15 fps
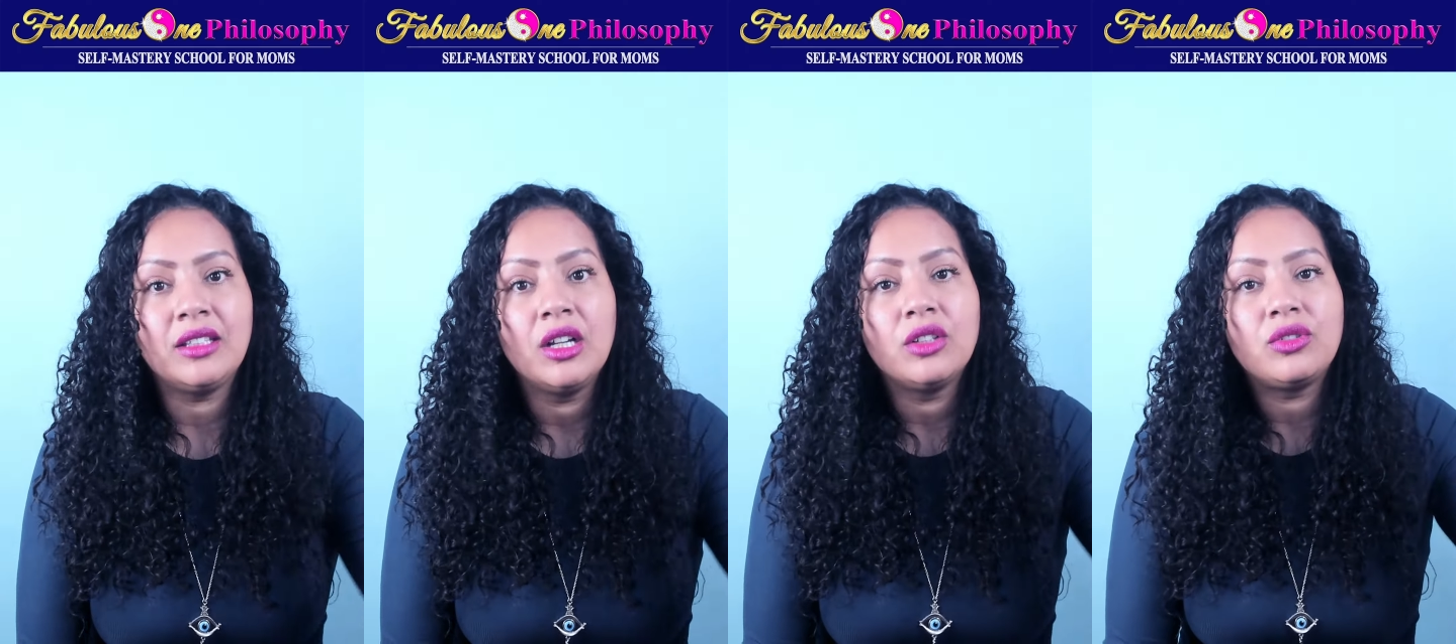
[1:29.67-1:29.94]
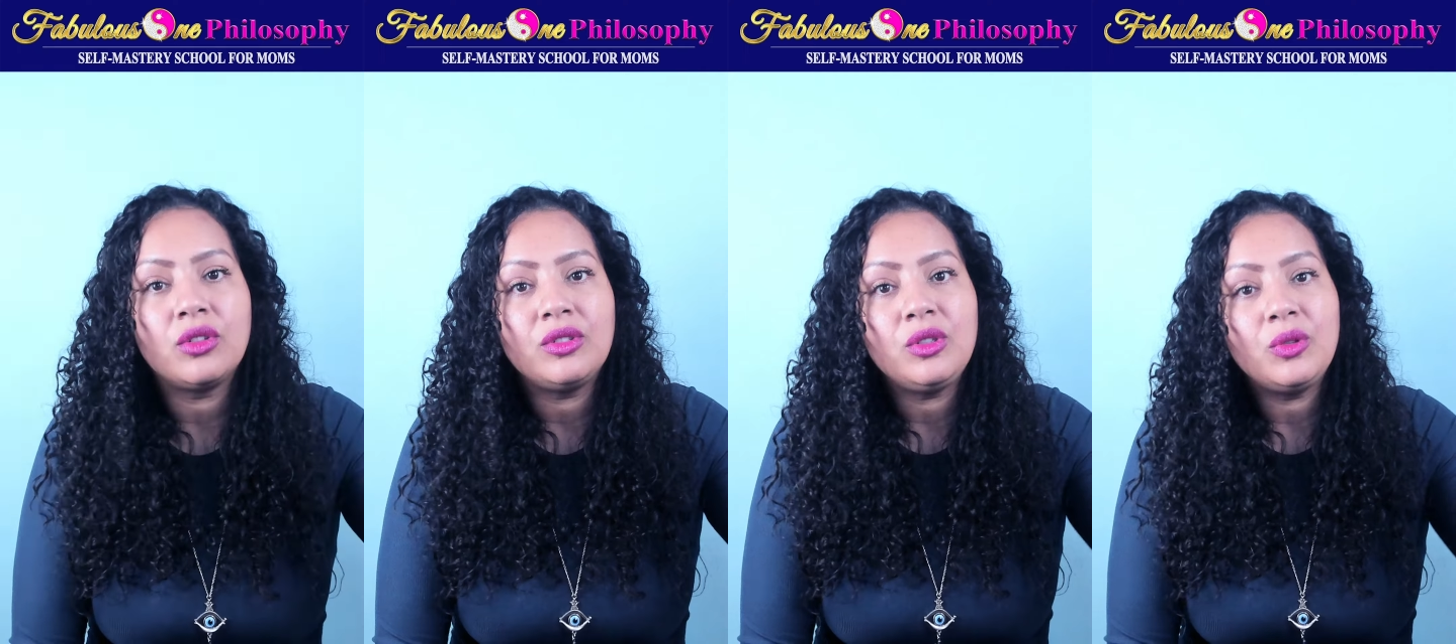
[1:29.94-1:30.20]
so
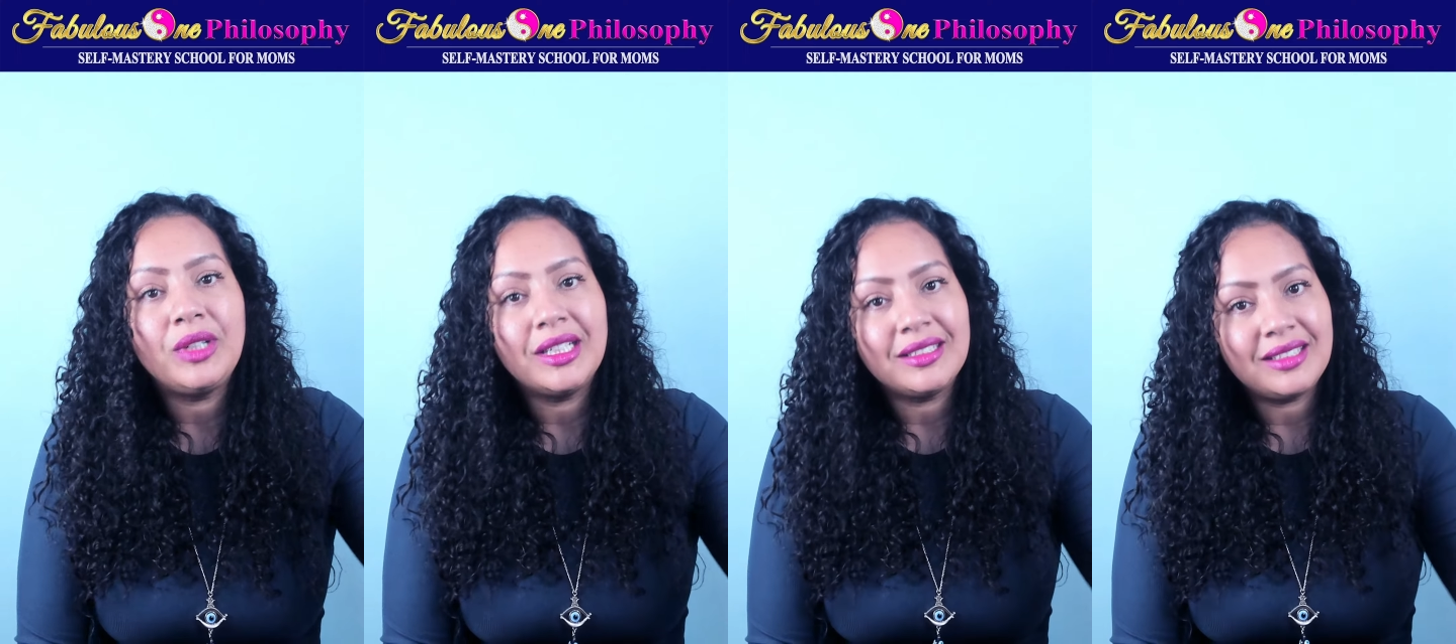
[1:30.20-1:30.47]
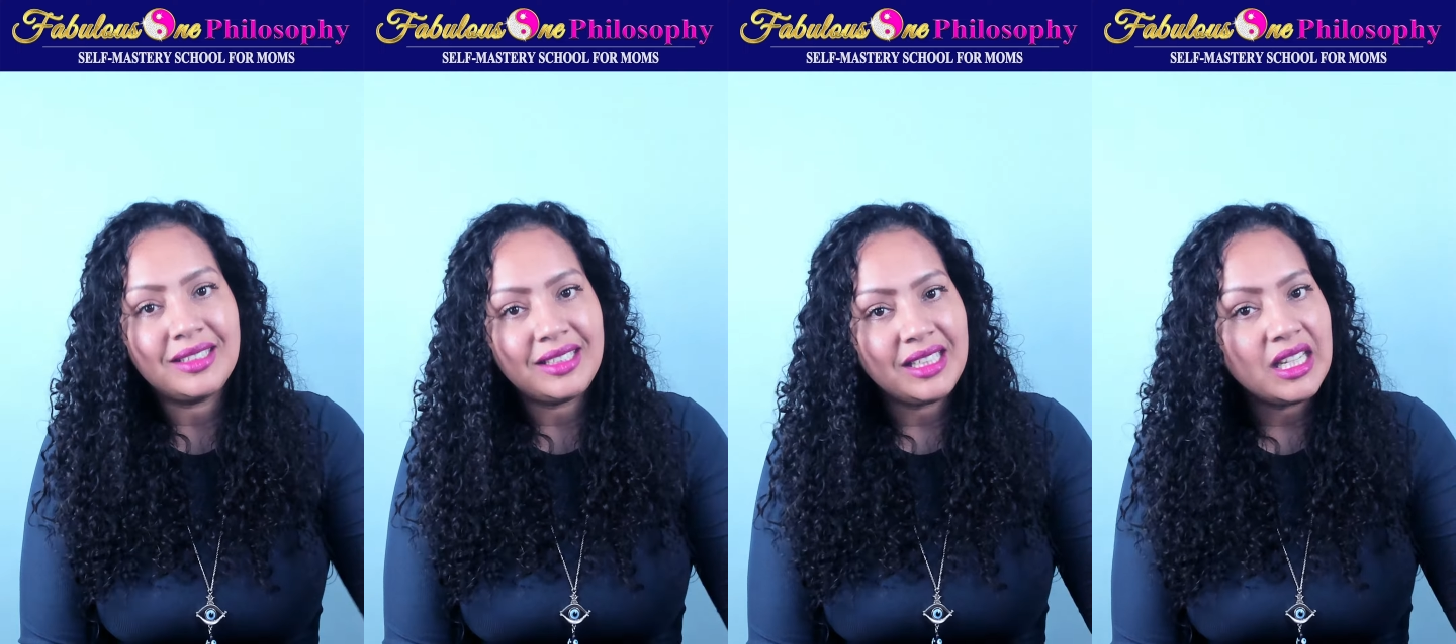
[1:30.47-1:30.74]
you can
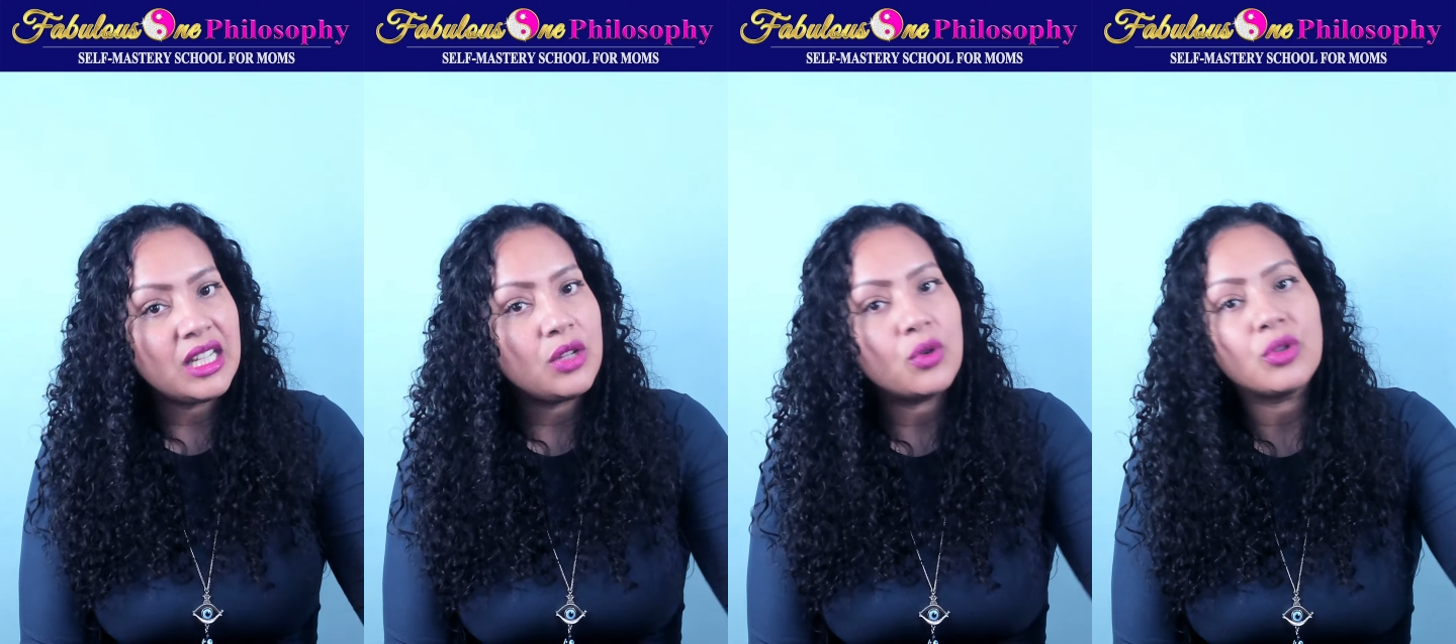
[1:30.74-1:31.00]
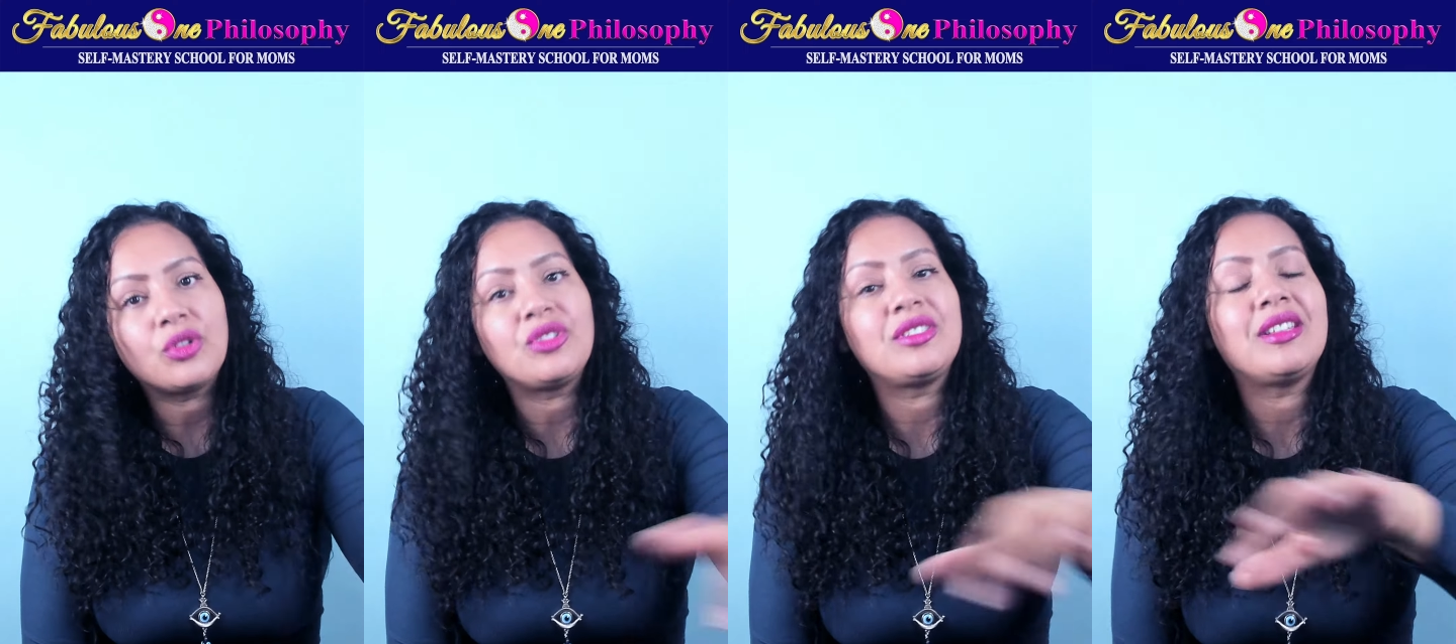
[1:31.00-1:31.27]
see
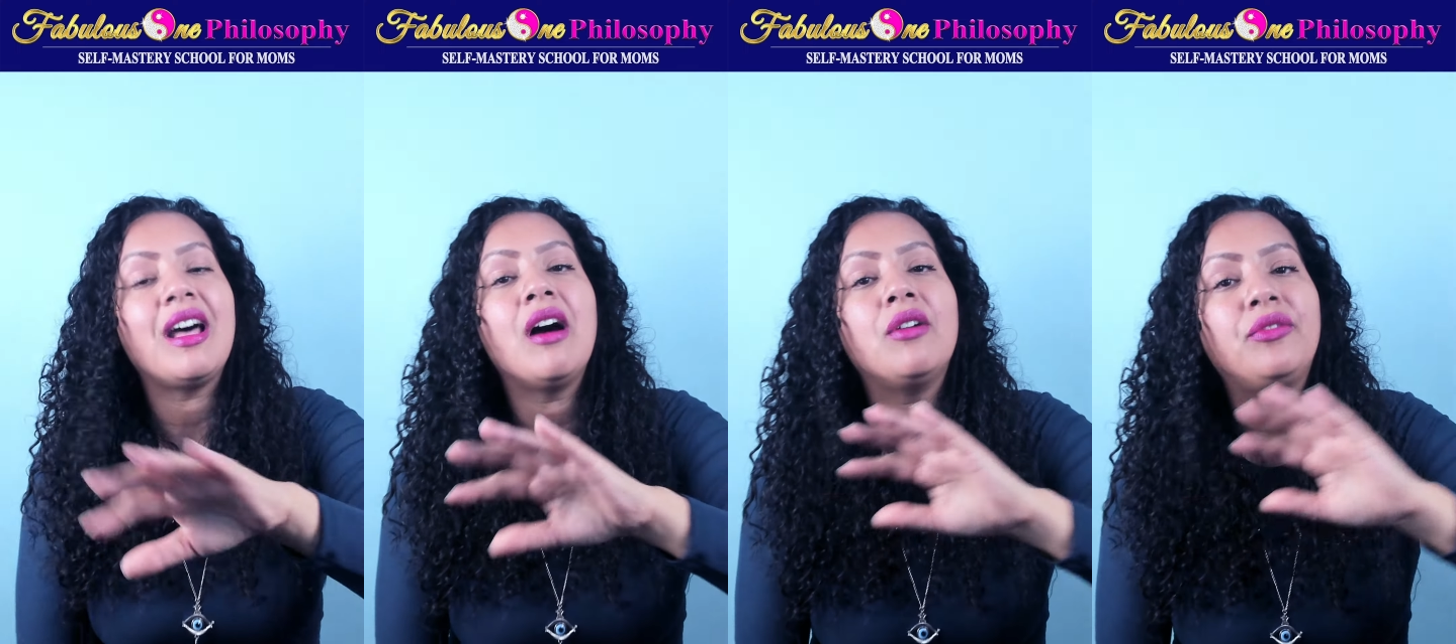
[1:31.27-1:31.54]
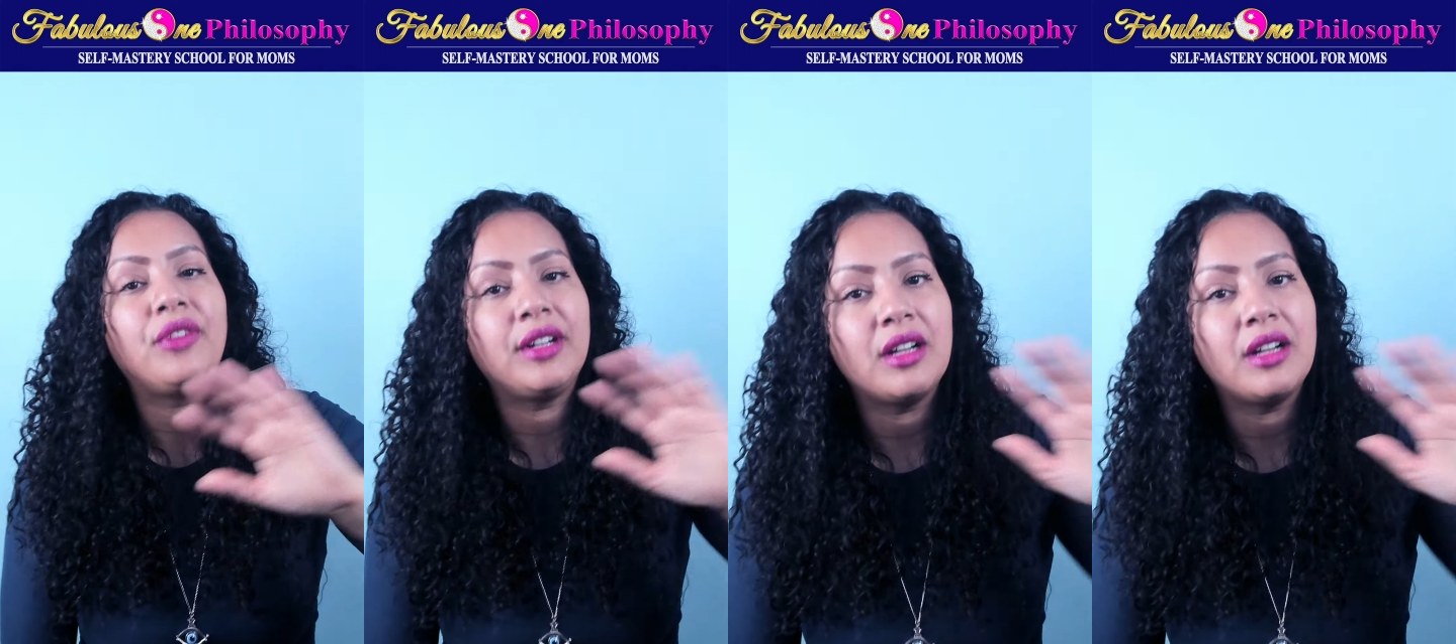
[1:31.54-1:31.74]
yourself and